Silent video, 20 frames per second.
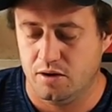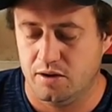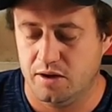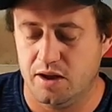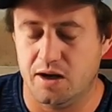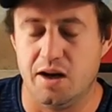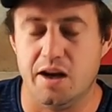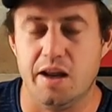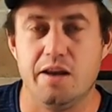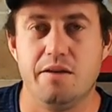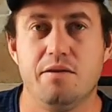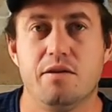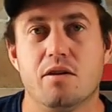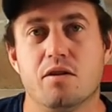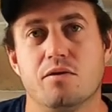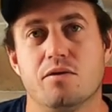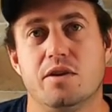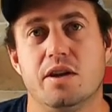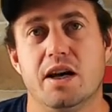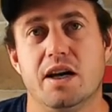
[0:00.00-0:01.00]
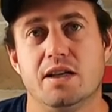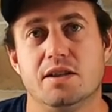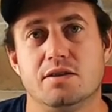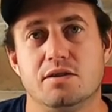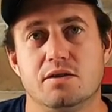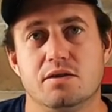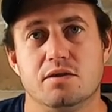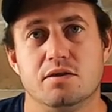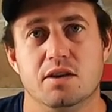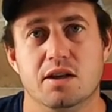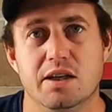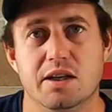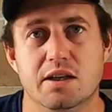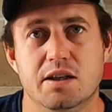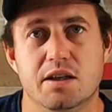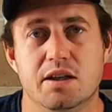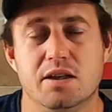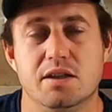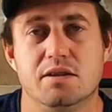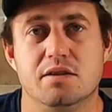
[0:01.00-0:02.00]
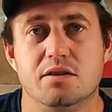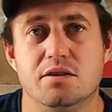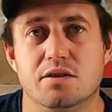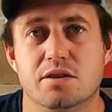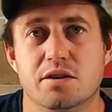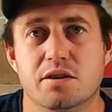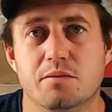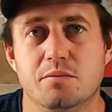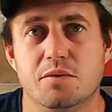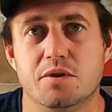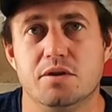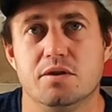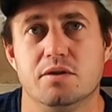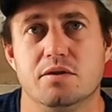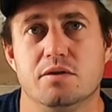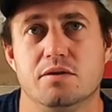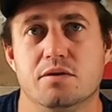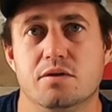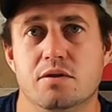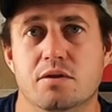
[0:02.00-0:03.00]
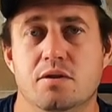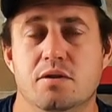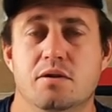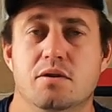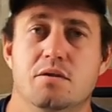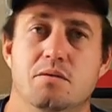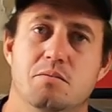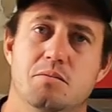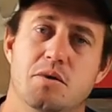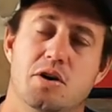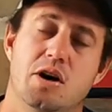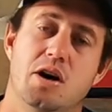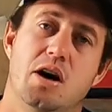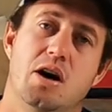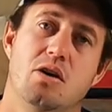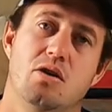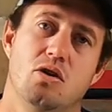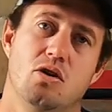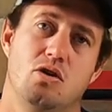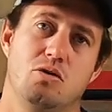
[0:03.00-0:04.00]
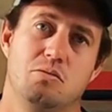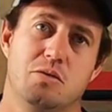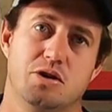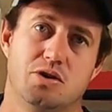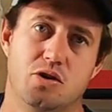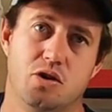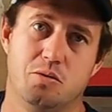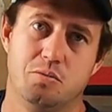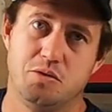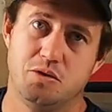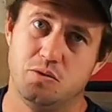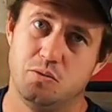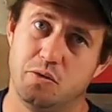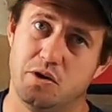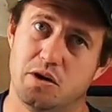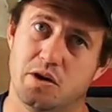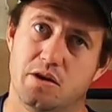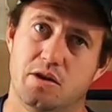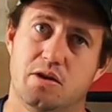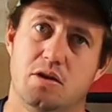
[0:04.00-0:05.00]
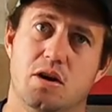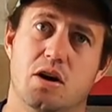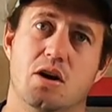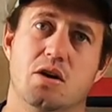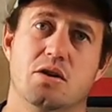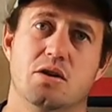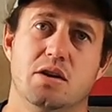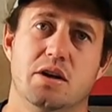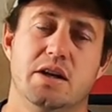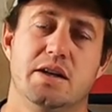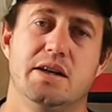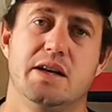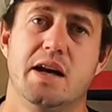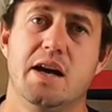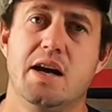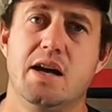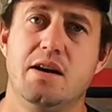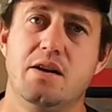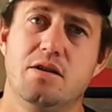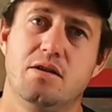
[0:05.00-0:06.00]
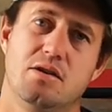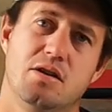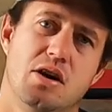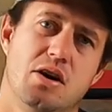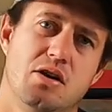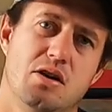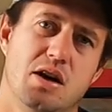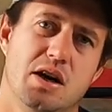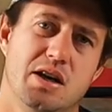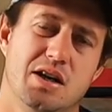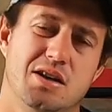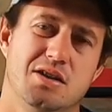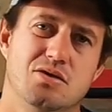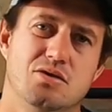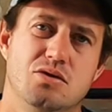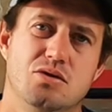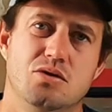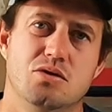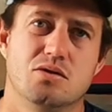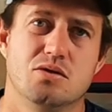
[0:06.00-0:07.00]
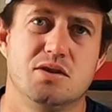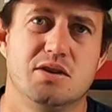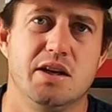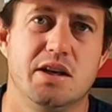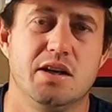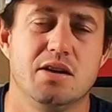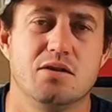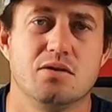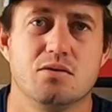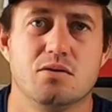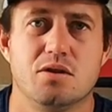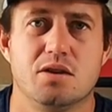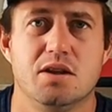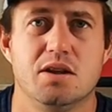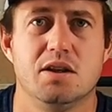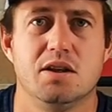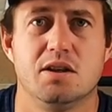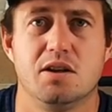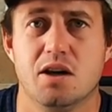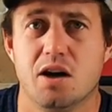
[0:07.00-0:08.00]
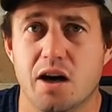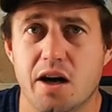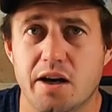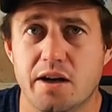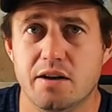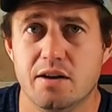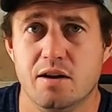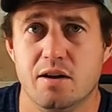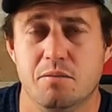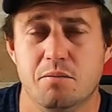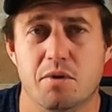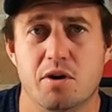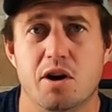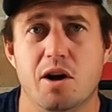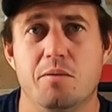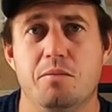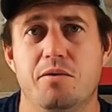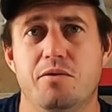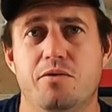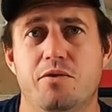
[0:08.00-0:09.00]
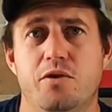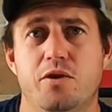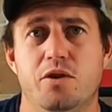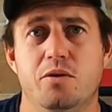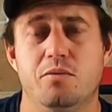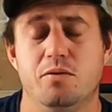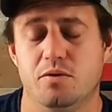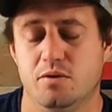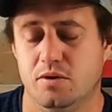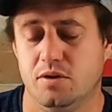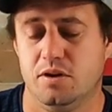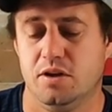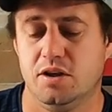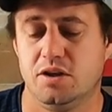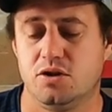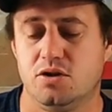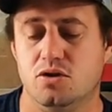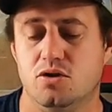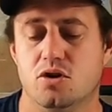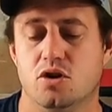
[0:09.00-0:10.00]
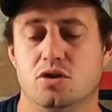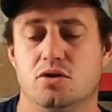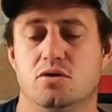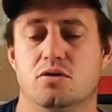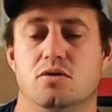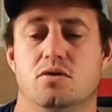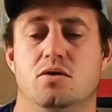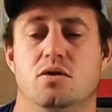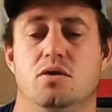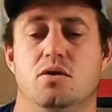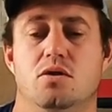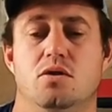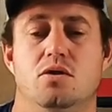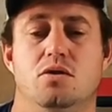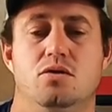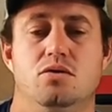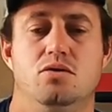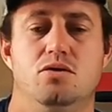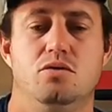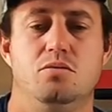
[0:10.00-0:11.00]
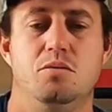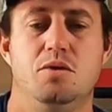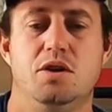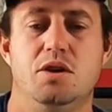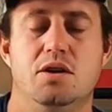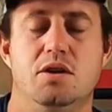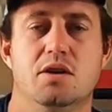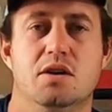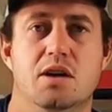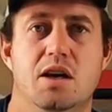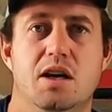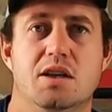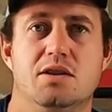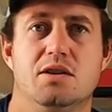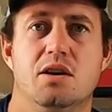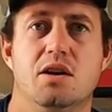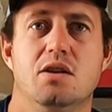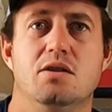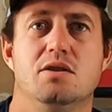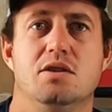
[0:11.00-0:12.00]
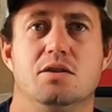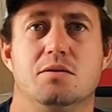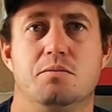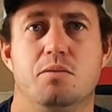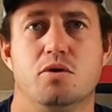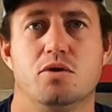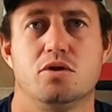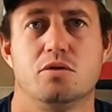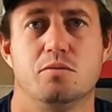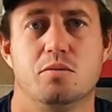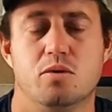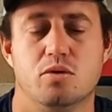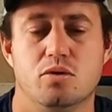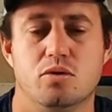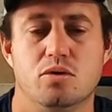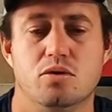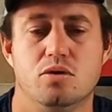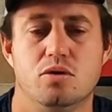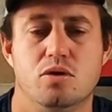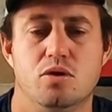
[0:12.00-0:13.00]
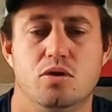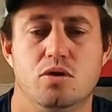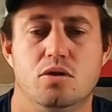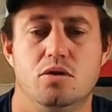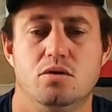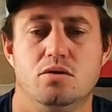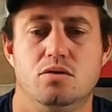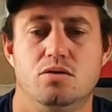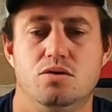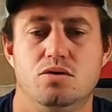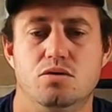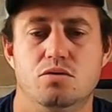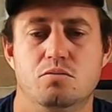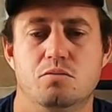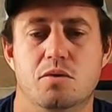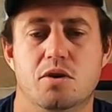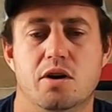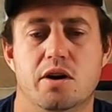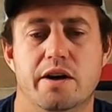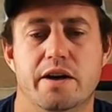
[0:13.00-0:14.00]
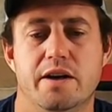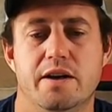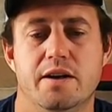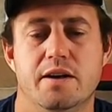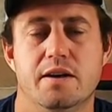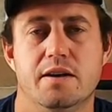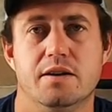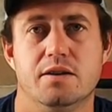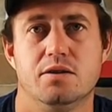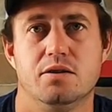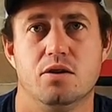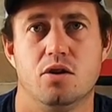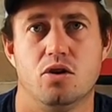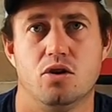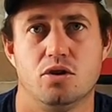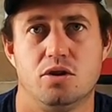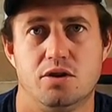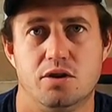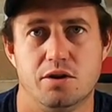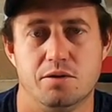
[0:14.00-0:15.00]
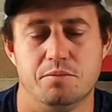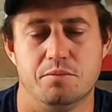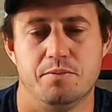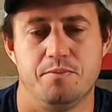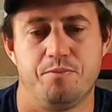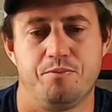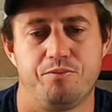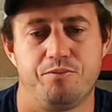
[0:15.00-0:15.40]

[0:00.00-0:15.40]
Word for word: the length of that leader is determined by how long my drop is when I throw. It can go like into your second or third guide, but I prefer this knot to be as close as possible to my rod tip.